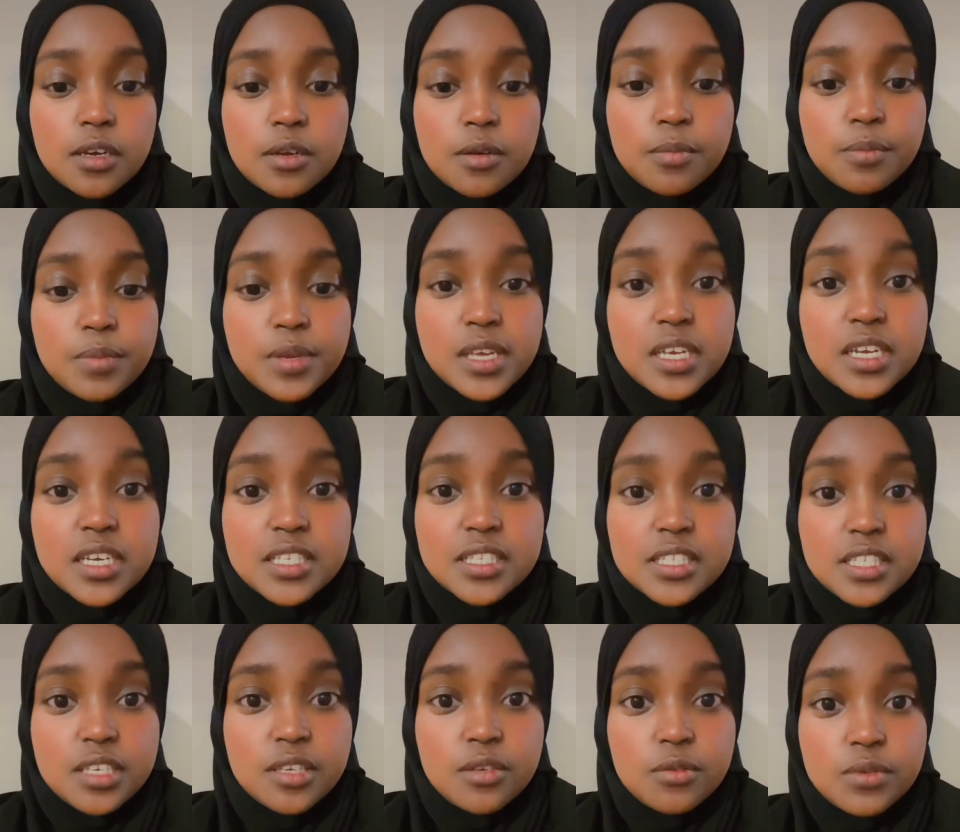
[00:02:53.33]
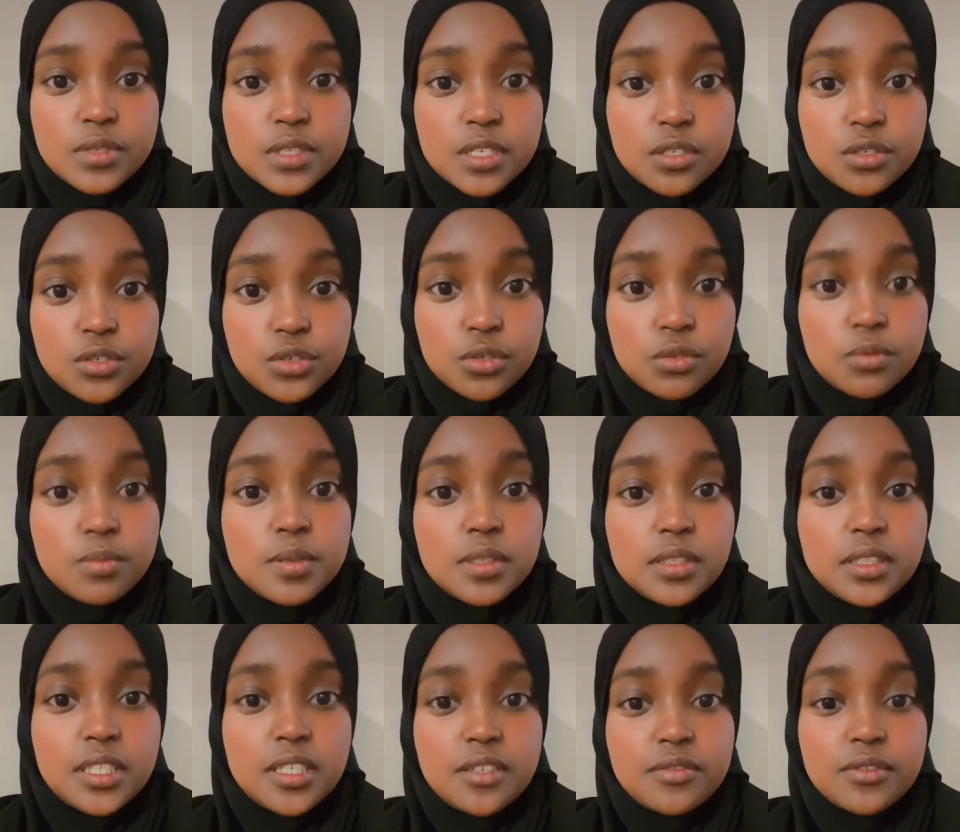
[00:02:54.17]
Because he was a true
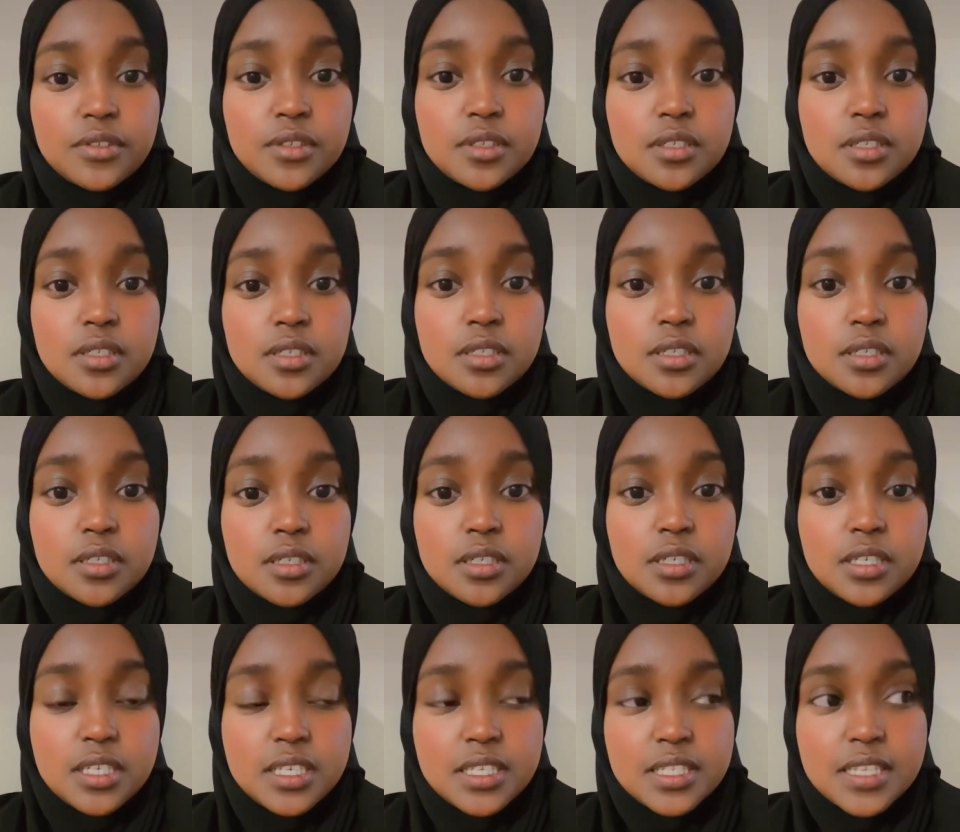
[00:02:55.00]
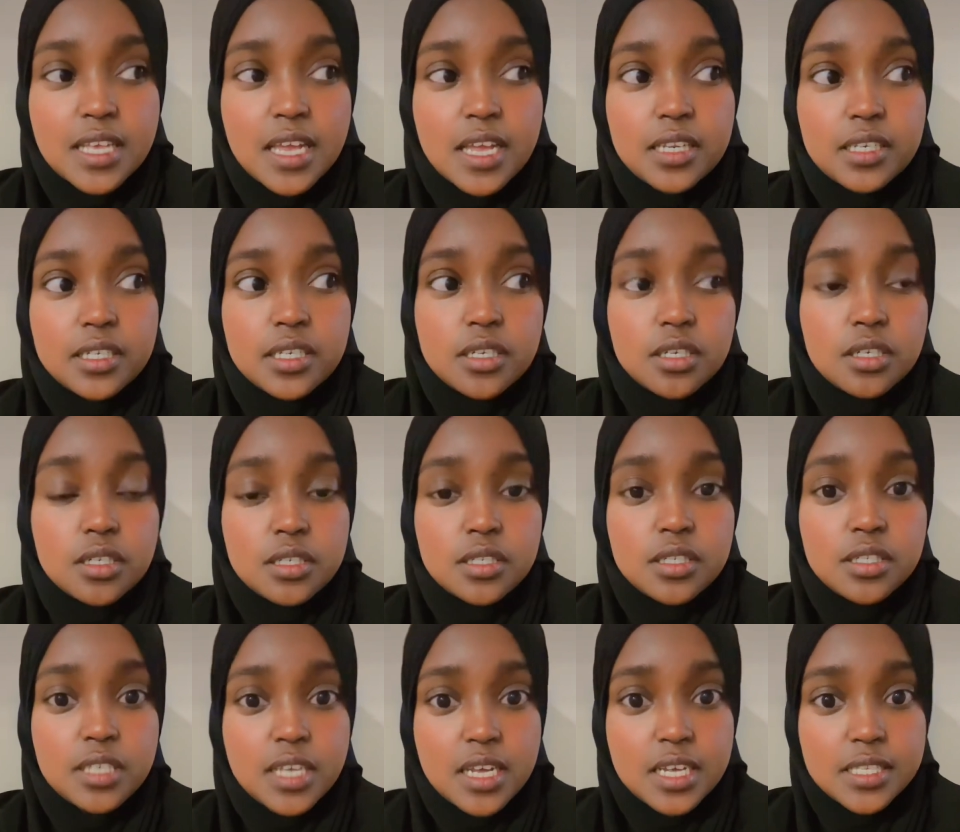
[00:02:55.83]
believer, he said,
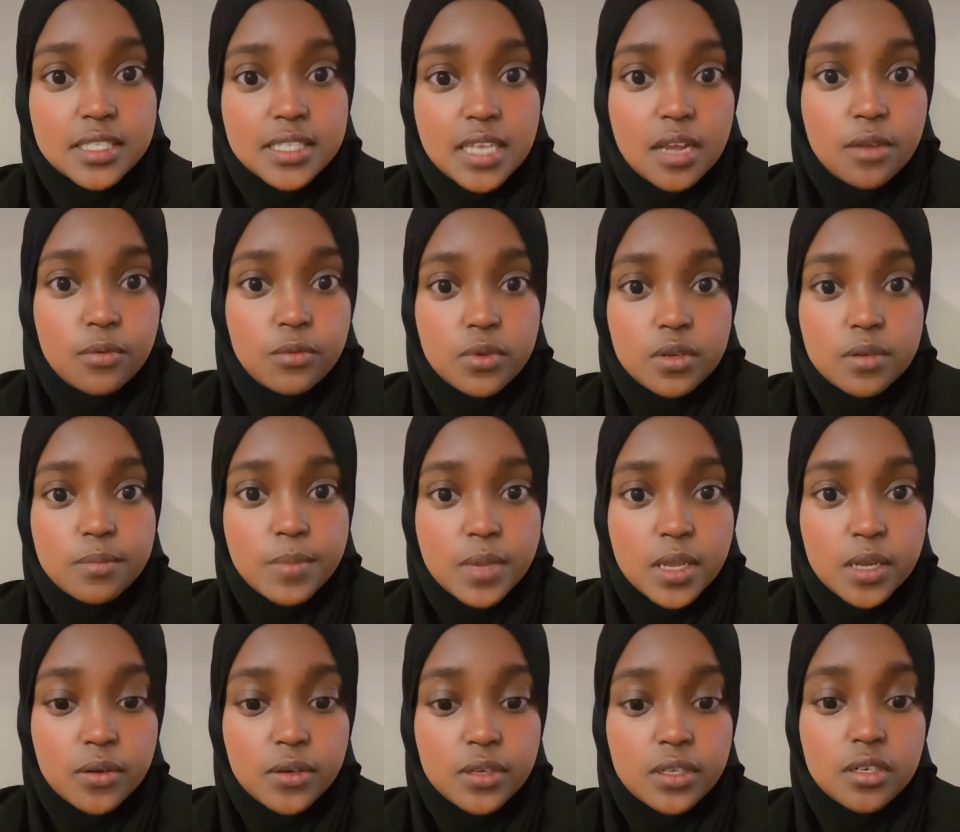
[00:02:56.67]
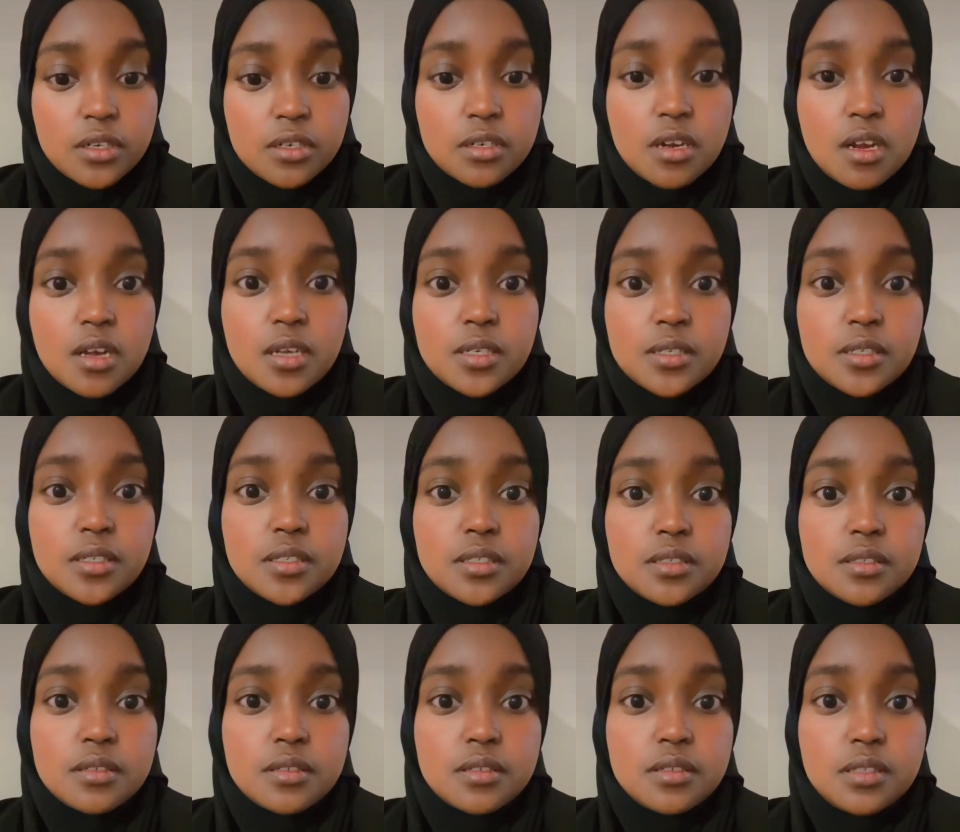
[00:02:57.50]
Yes, I will marry your daughter
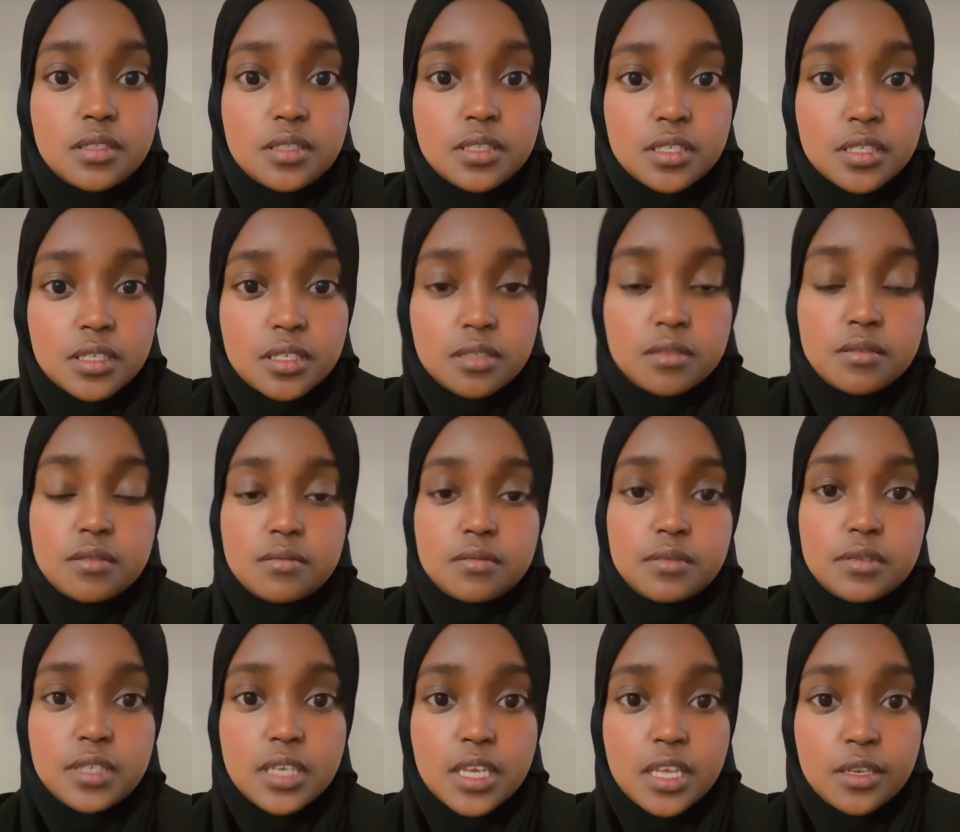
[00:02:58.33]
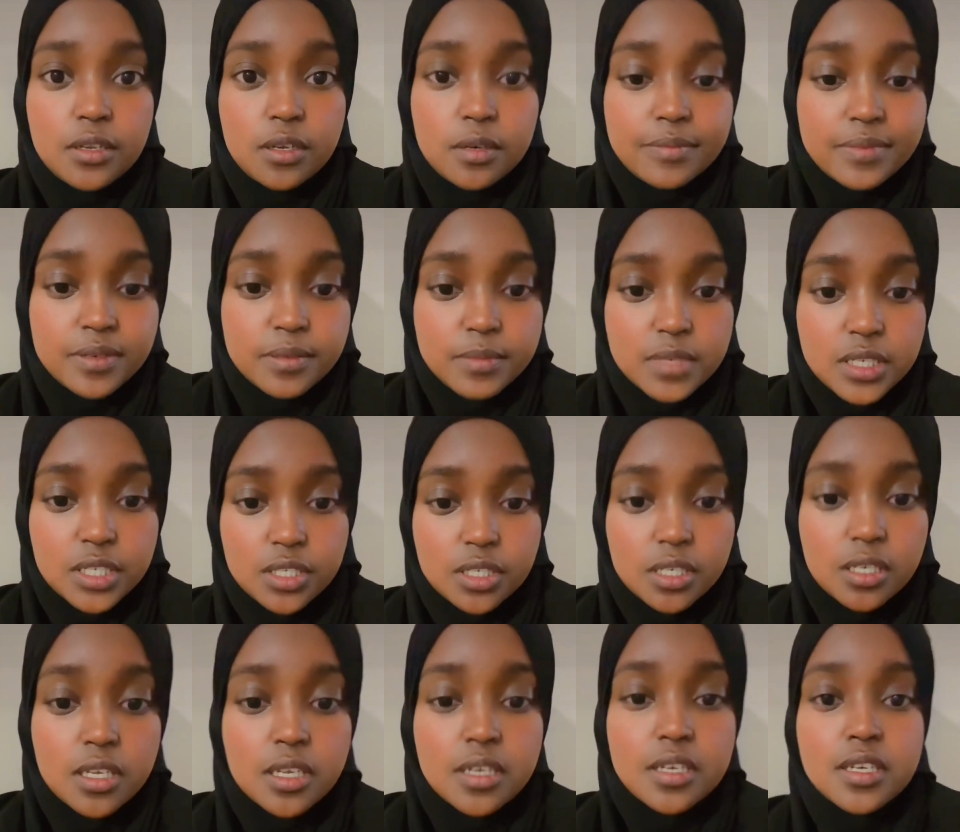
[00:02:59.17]
to gain your
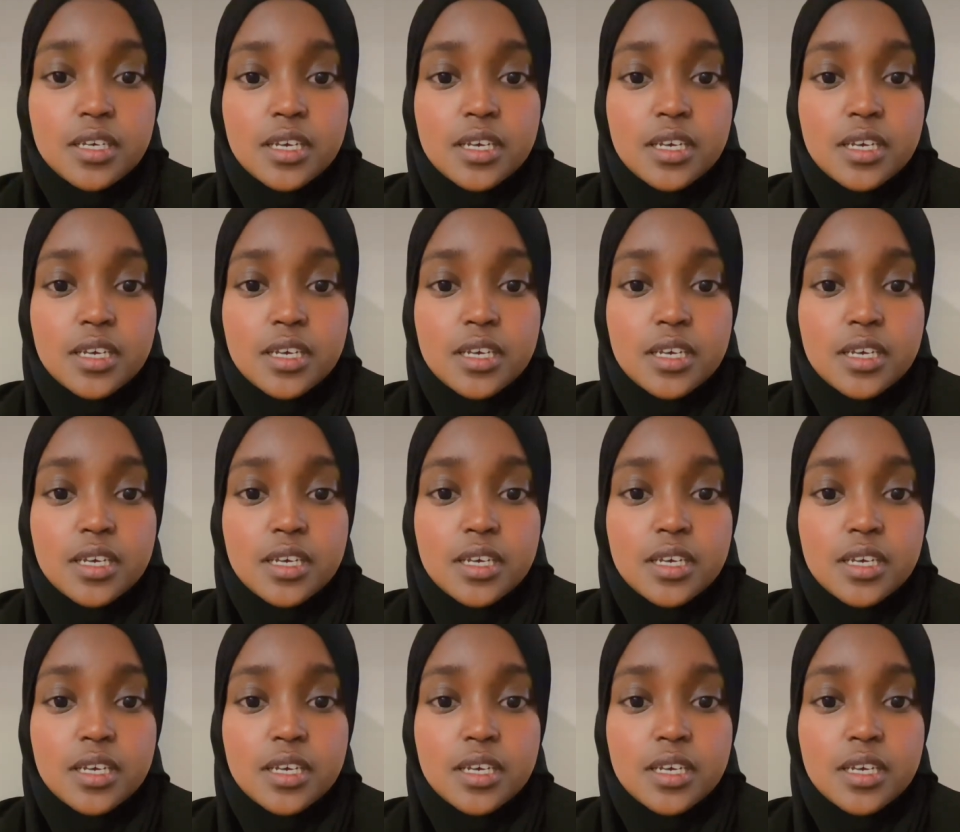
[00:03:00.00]
permission.